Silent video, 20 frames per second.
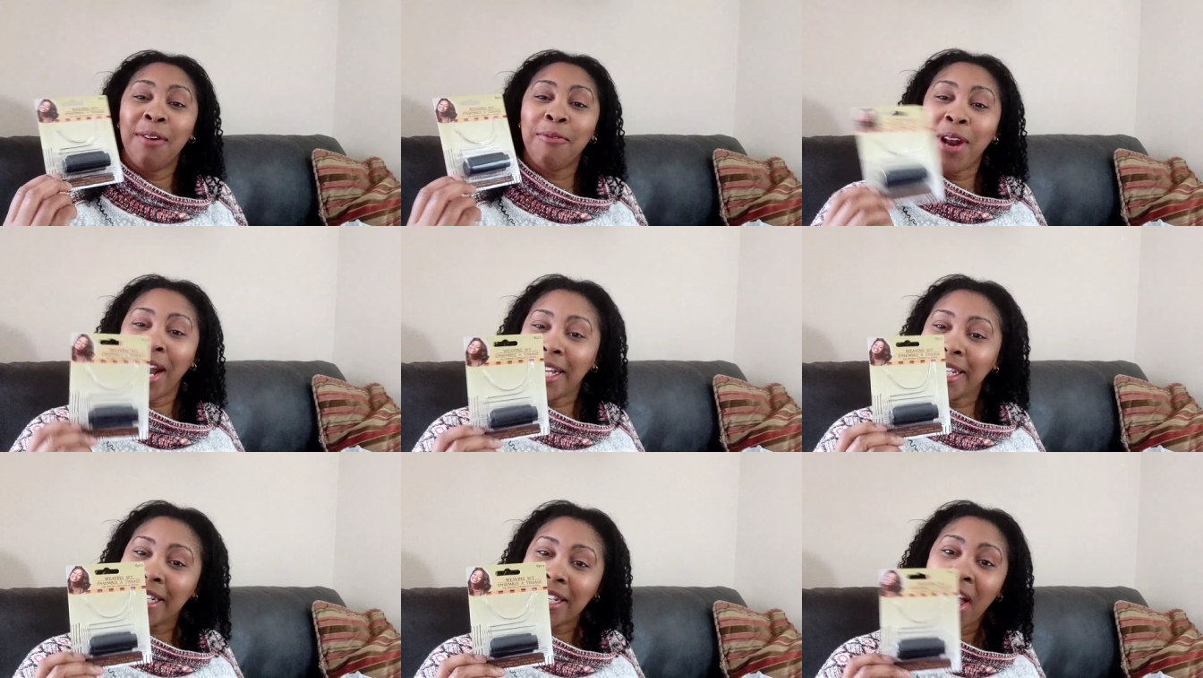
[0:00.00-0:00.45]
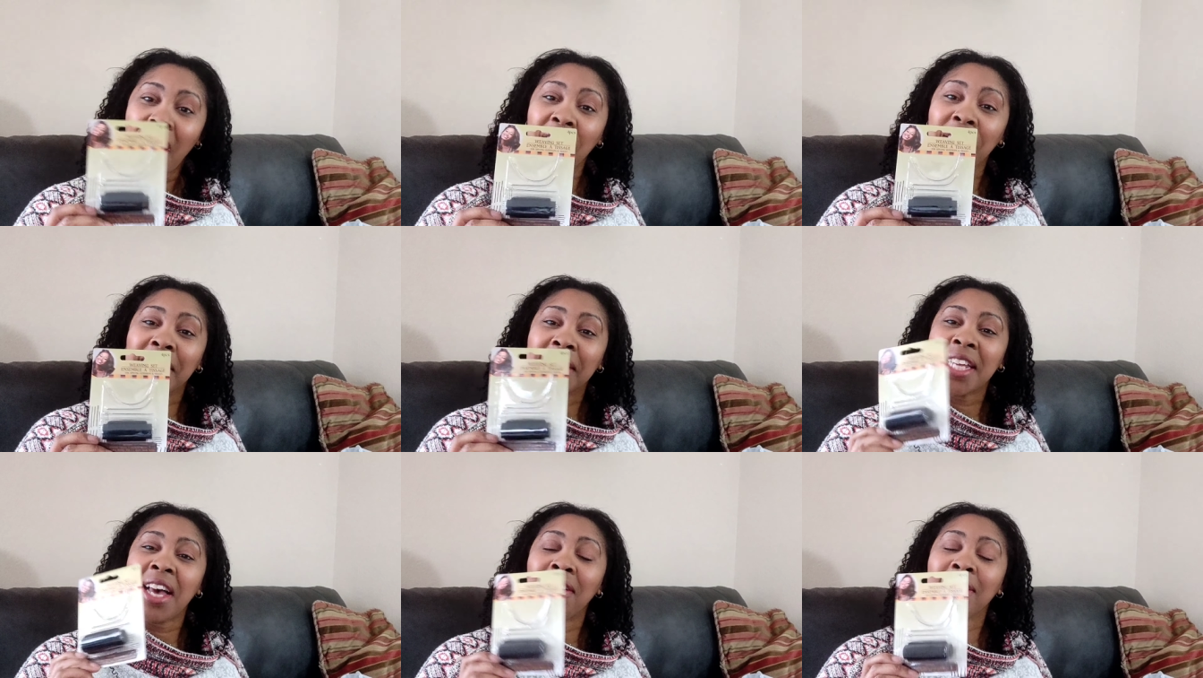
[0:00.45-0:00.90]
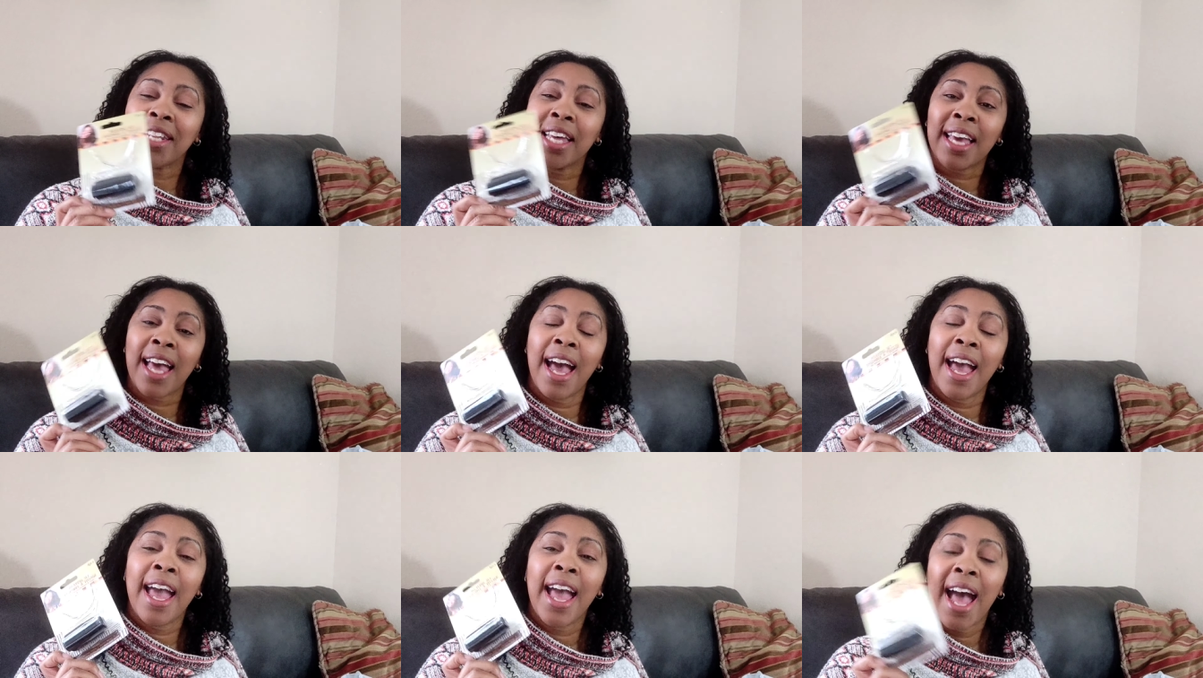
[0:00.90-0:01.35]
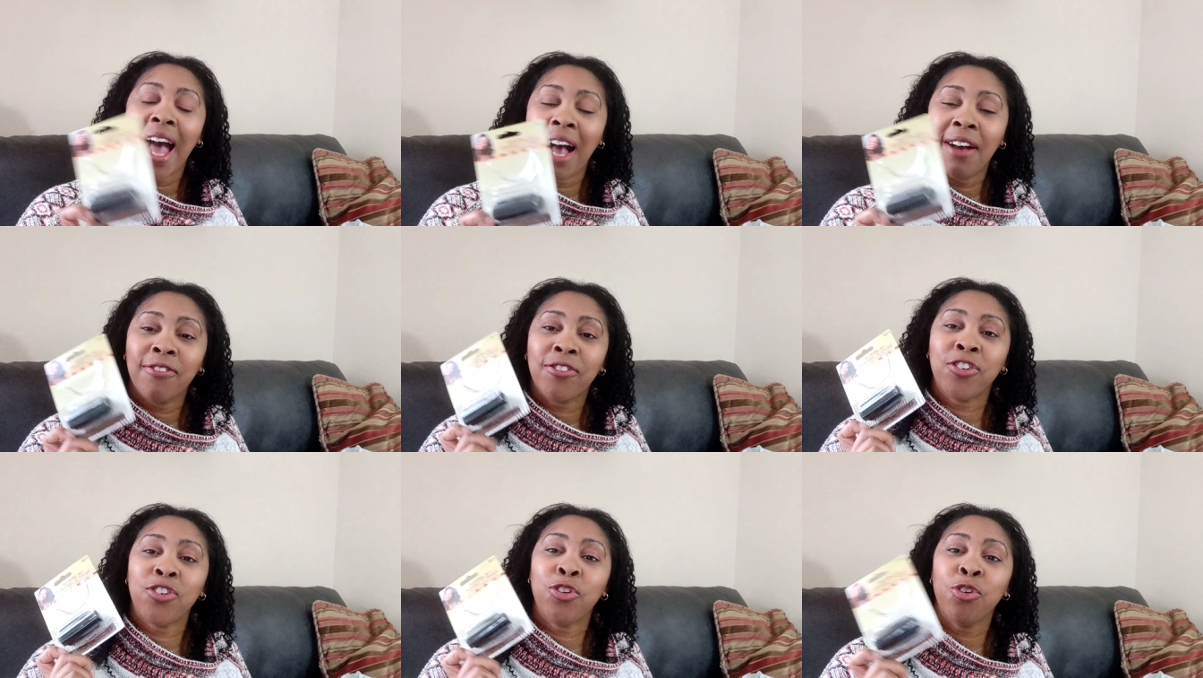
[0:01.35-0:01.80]
when I saw this, I was like, I
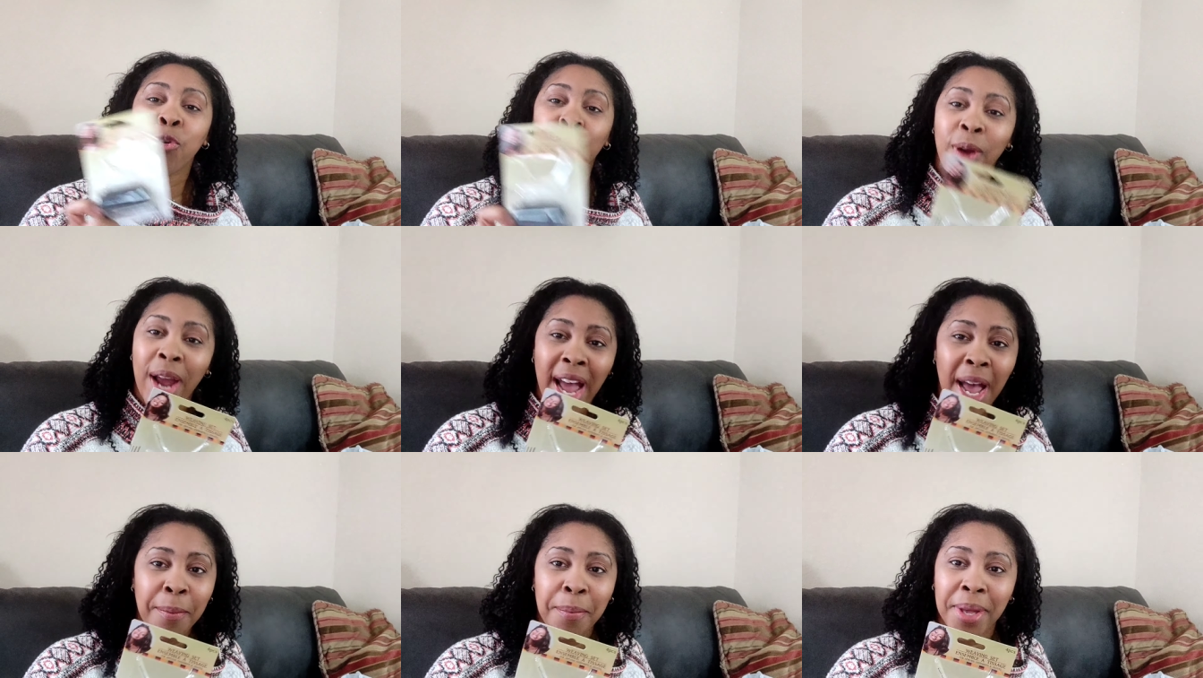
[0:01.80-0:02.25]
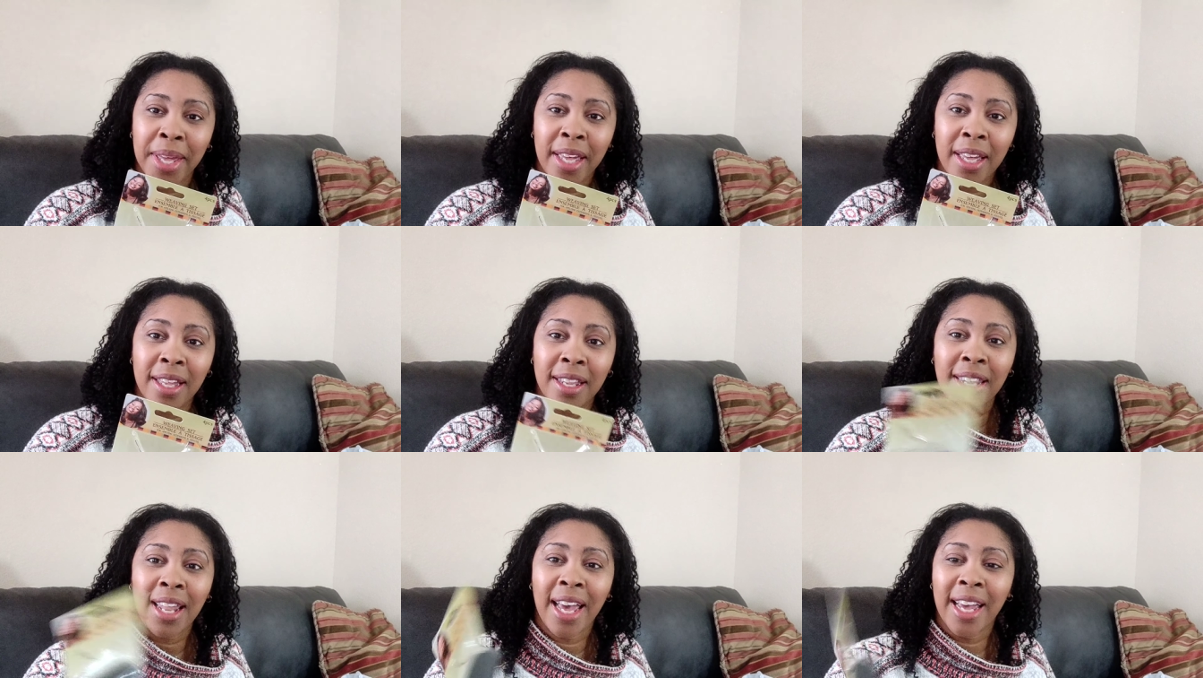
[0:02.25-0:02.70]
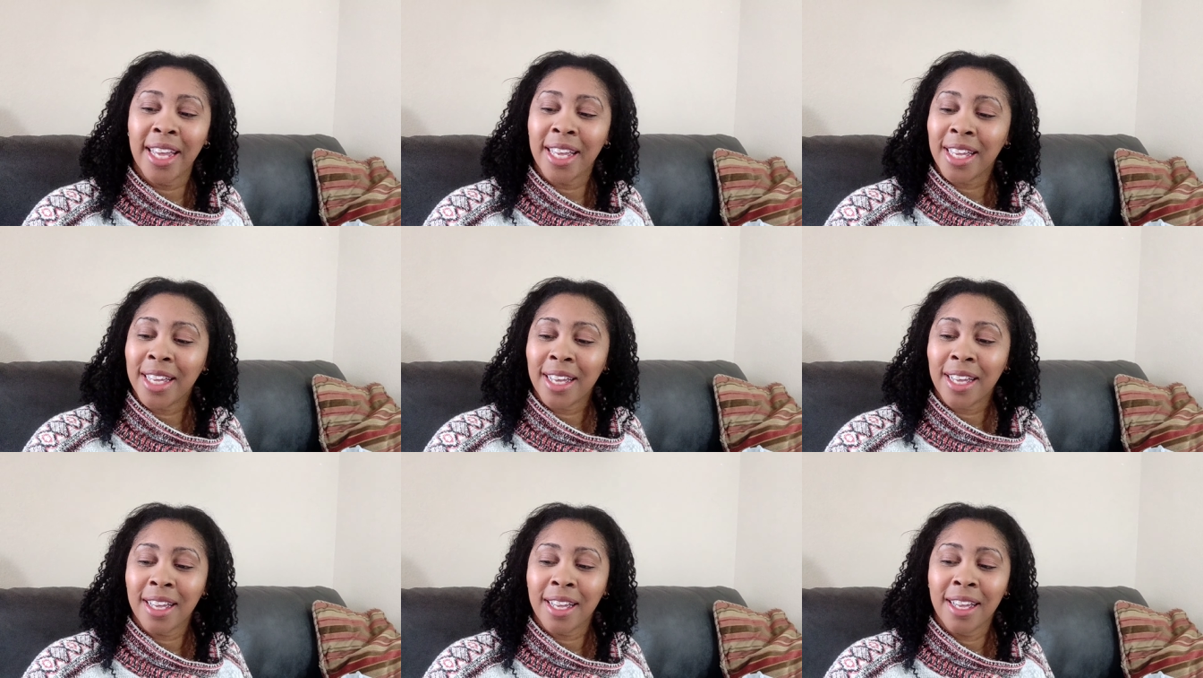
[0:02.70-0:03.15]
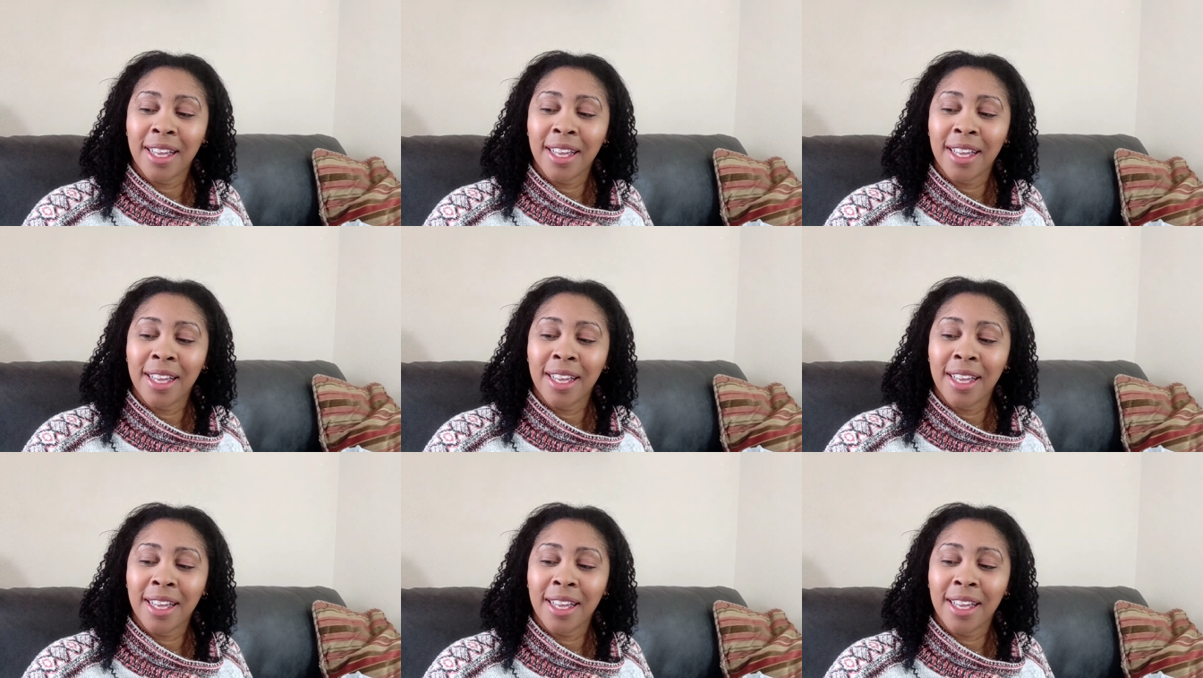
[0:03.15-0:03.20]
have to grab it. Like,